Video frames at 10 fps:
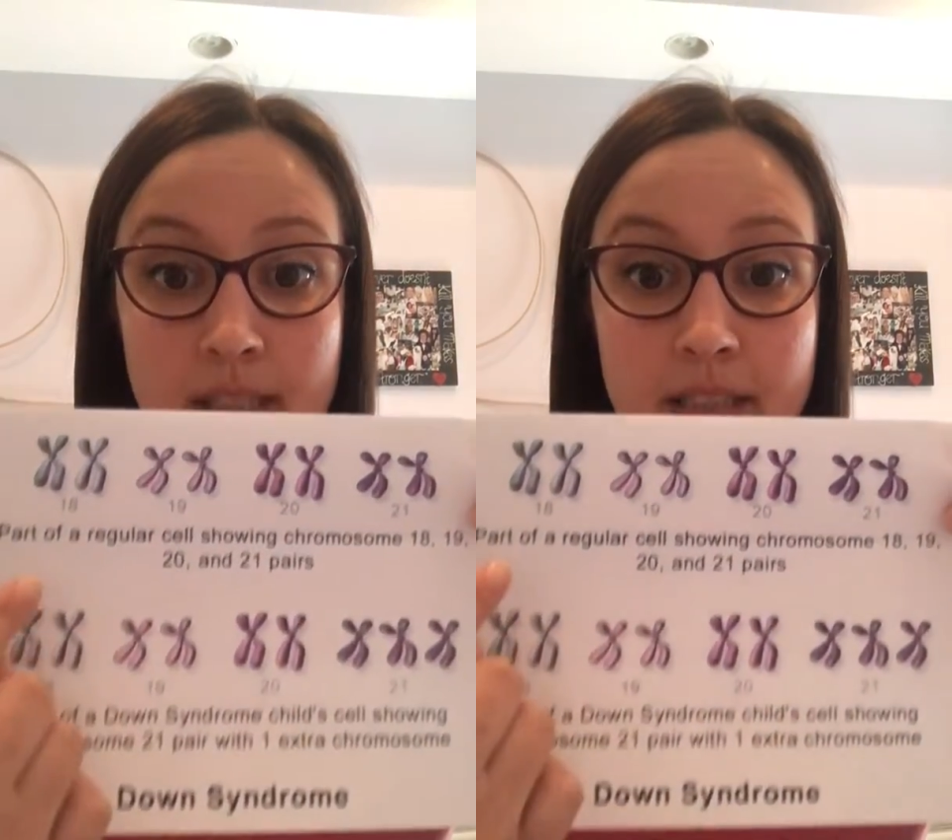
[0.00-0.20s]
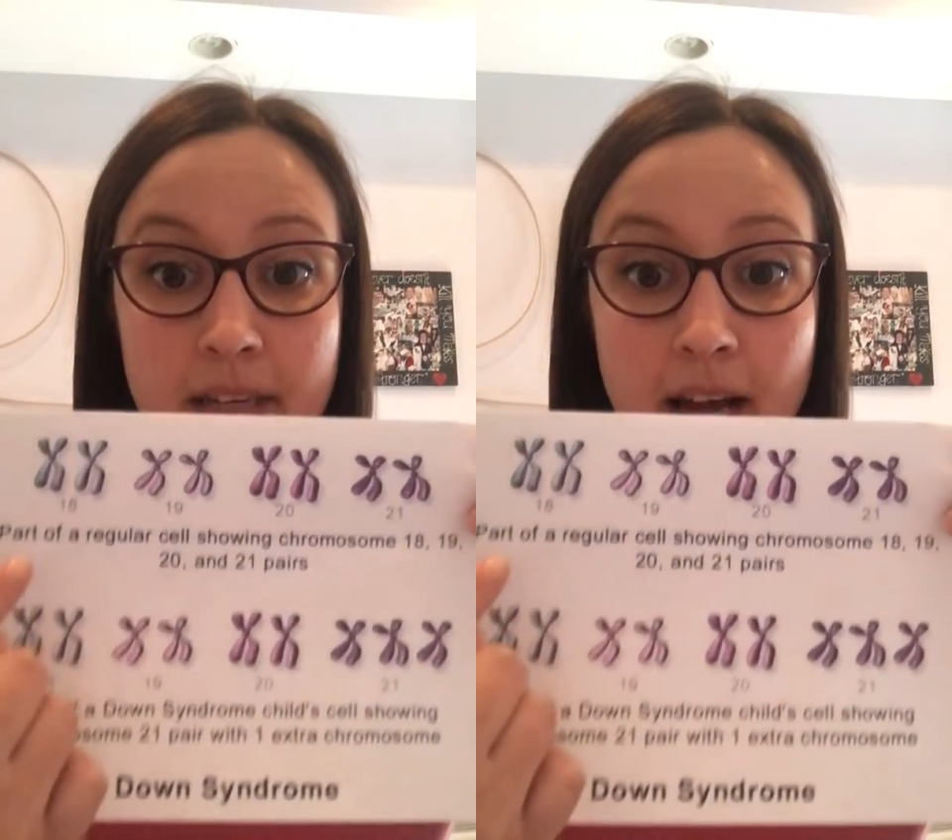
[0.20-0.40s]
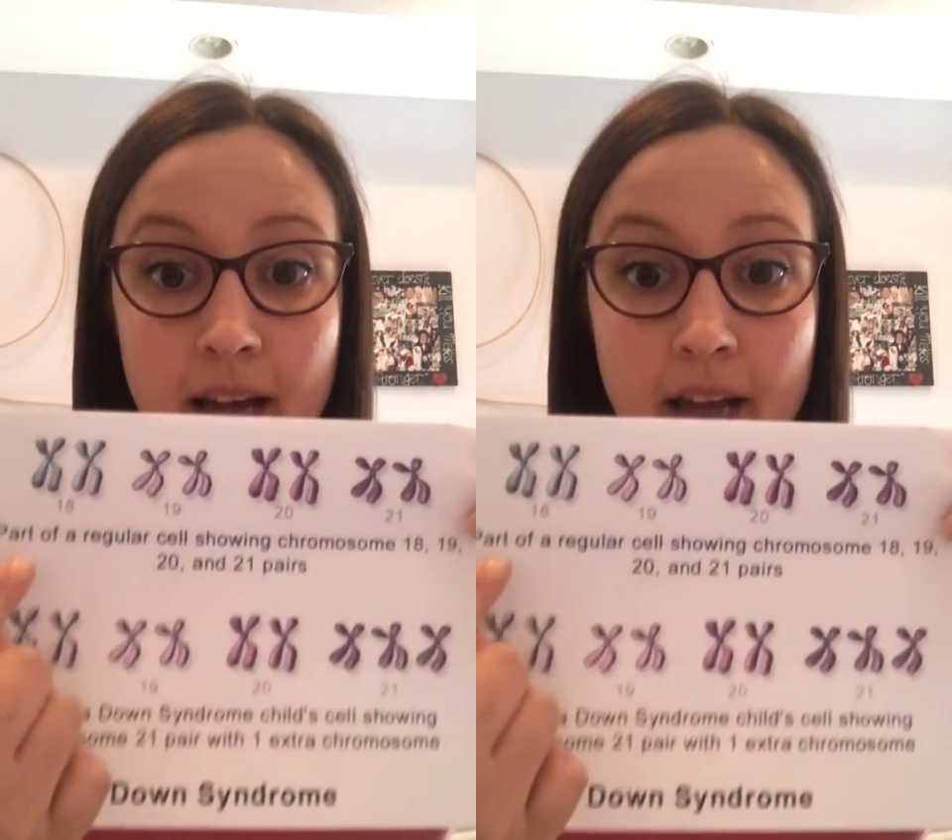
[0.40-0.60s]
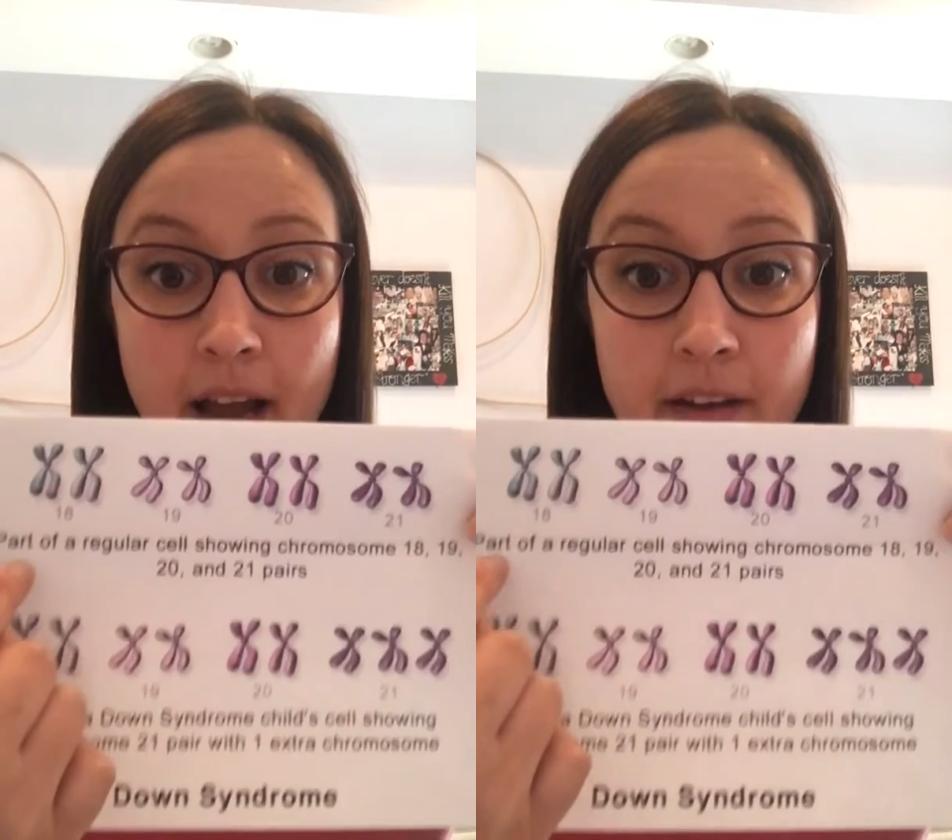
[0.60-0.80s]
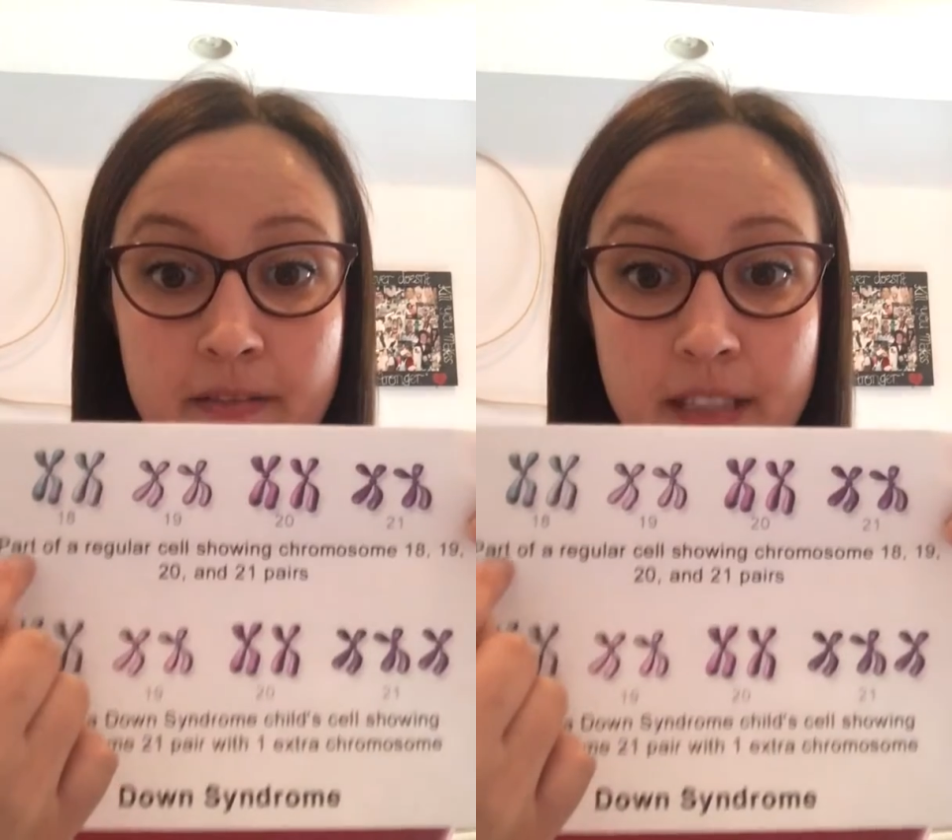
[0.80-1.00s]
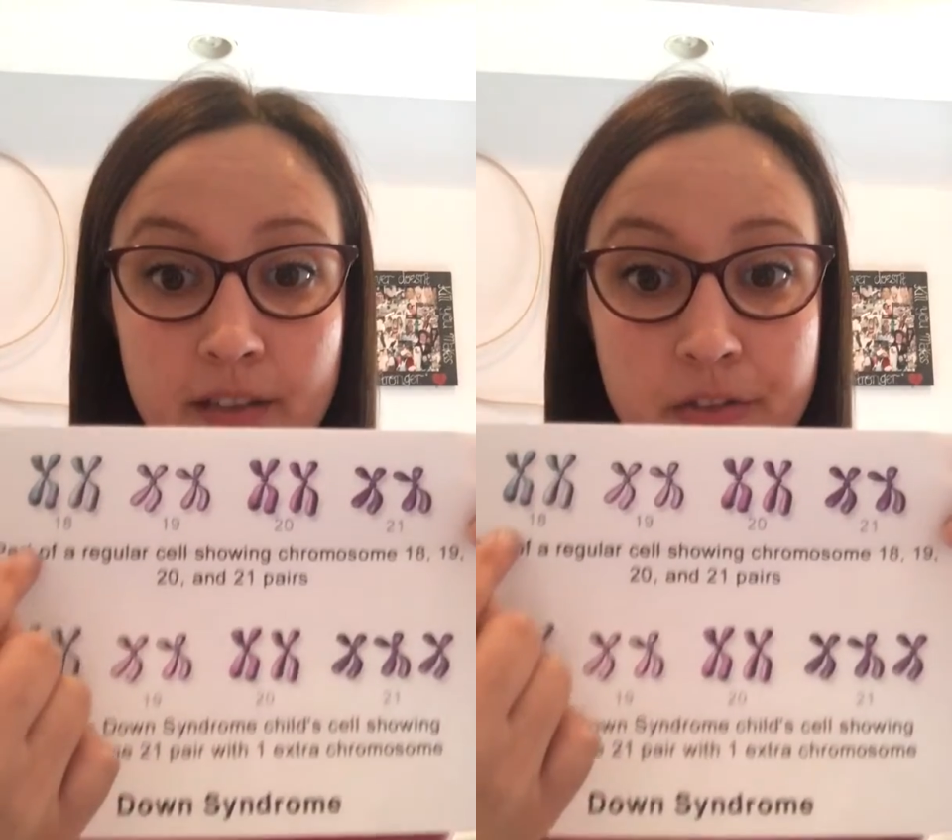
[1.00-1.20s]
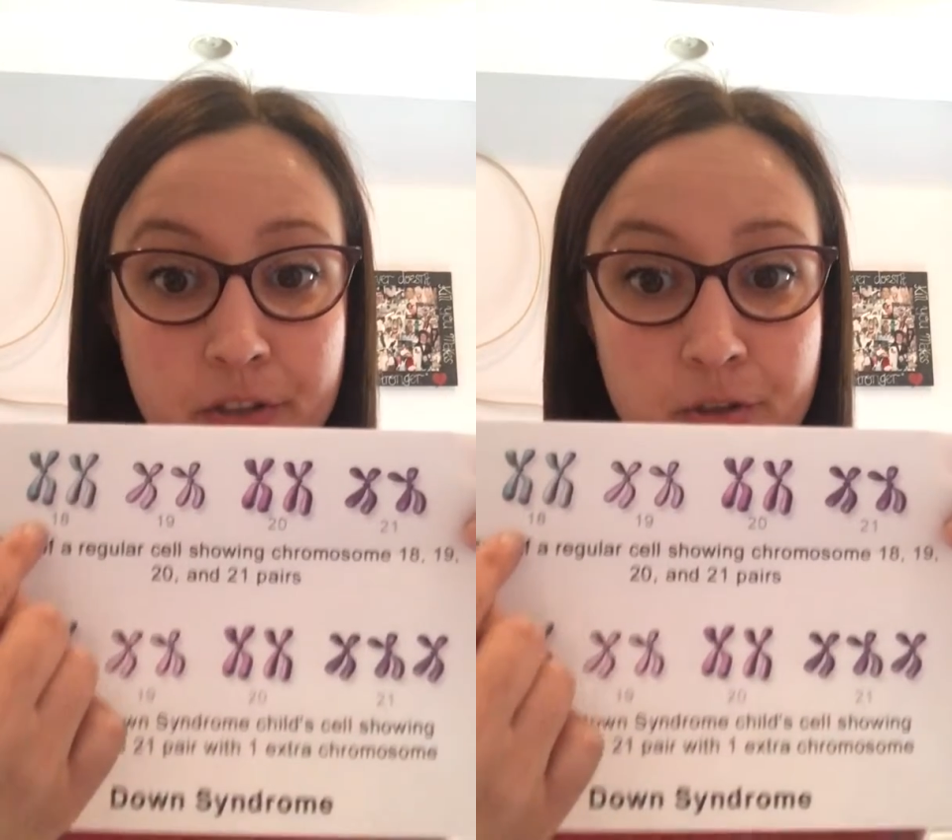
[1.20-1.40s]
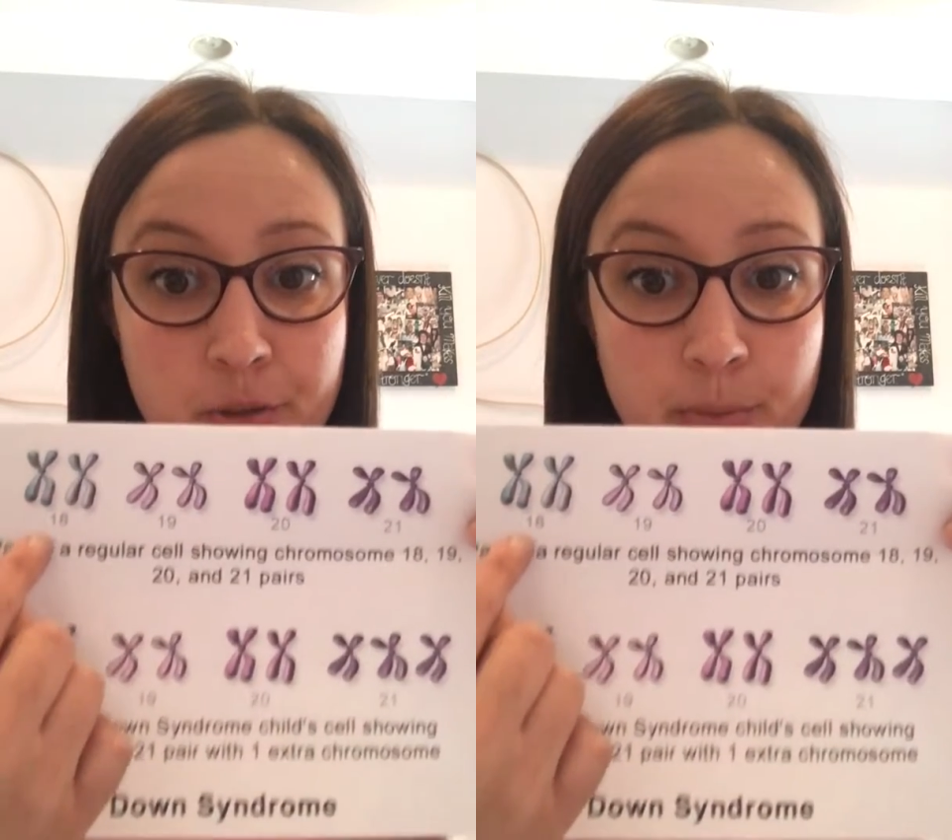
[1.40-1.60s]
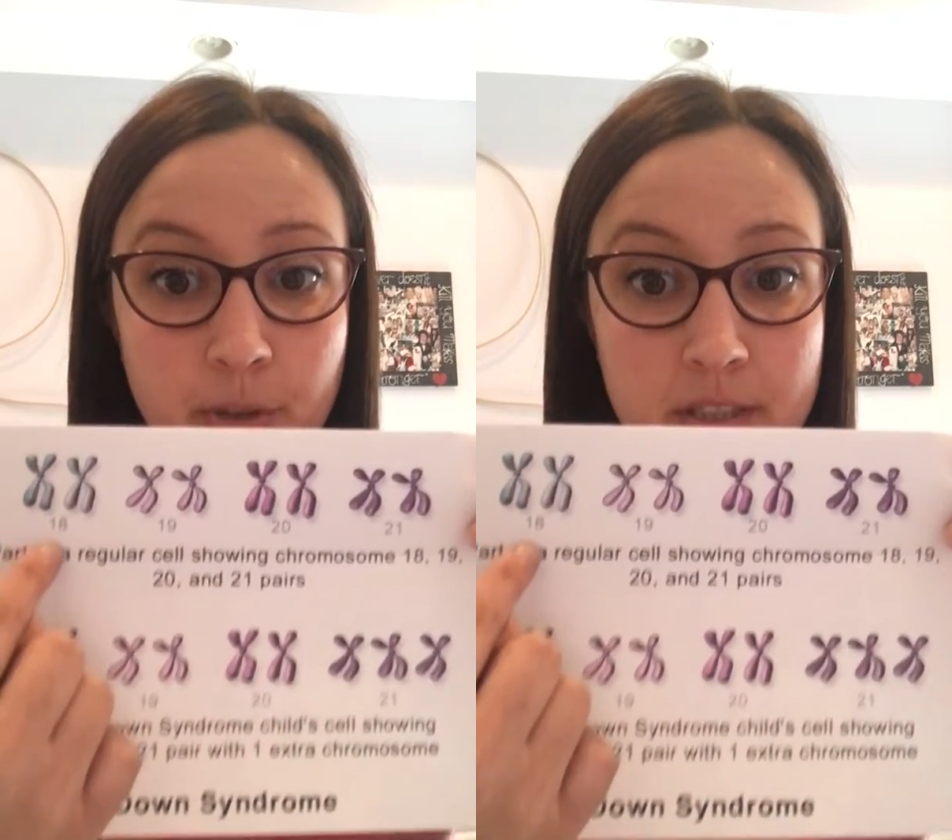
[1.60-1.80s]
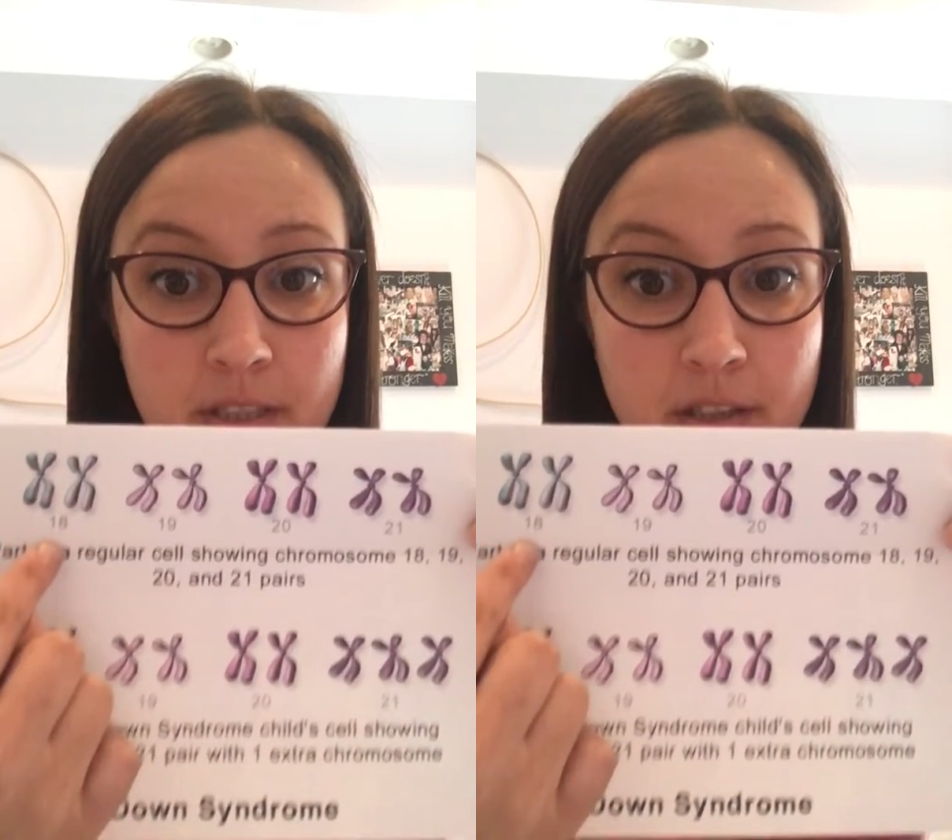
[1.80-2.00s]
not have Down syndrome
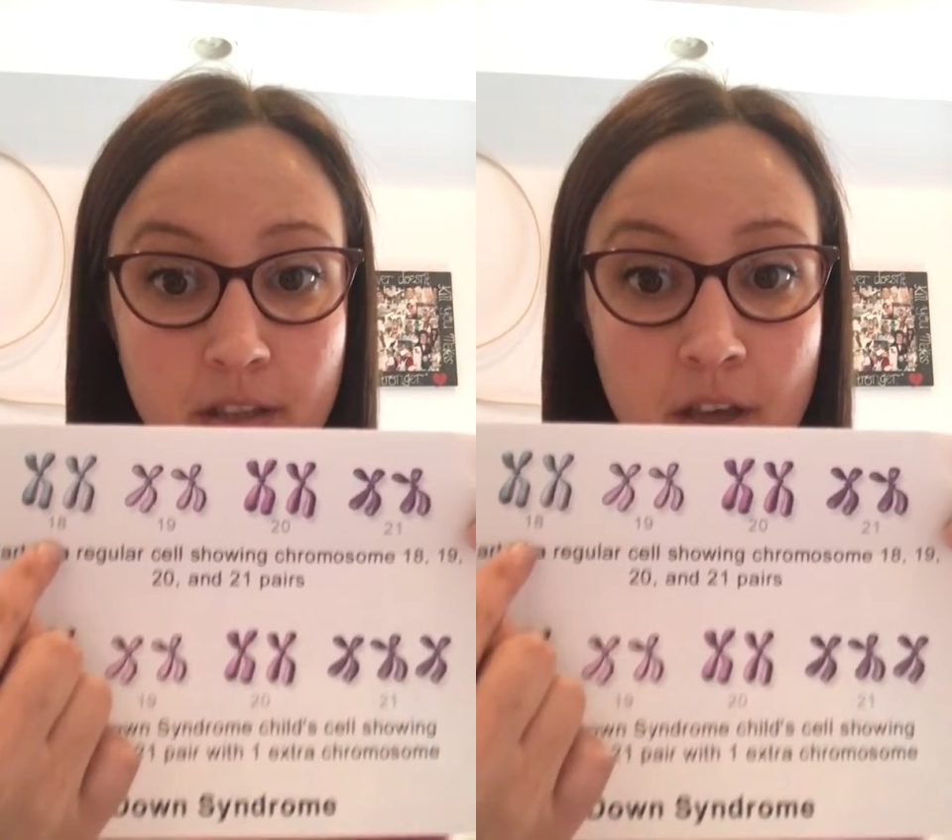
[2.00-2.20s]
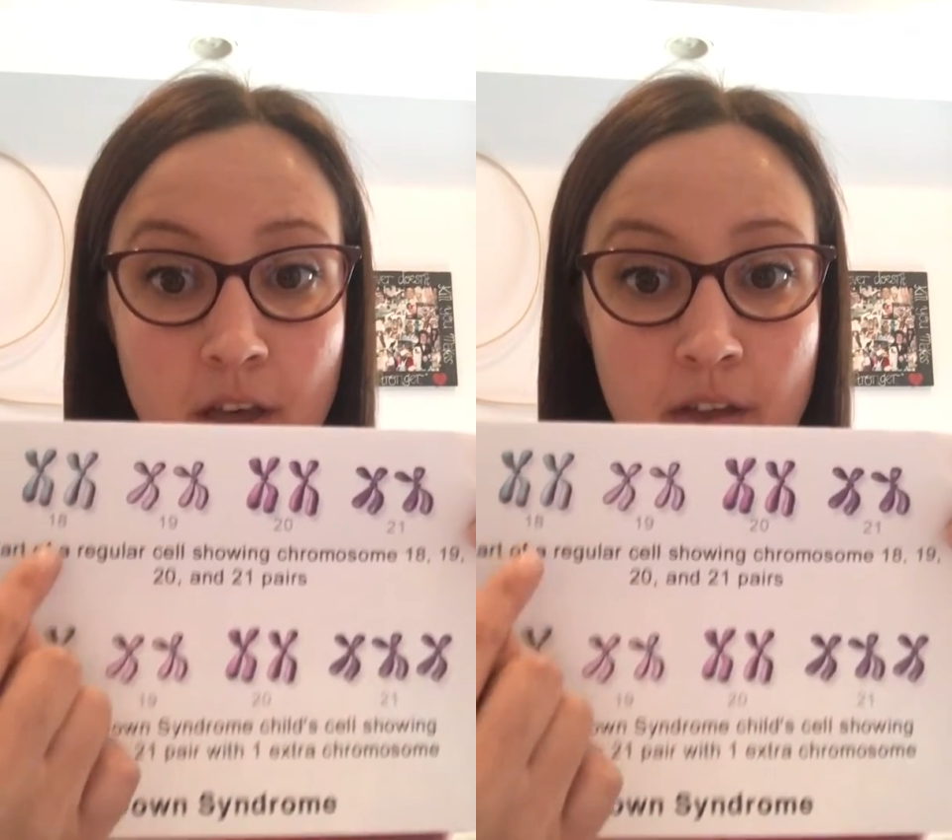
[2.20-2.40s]
looks like.